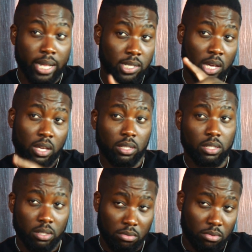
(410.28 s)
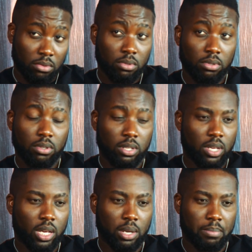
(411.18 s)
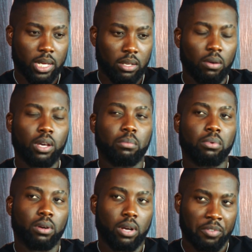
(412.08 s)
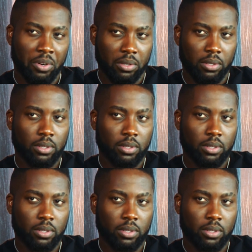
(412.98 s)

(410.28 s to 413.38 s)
I take it. Take it. I'm like, okay, bro, I've heard.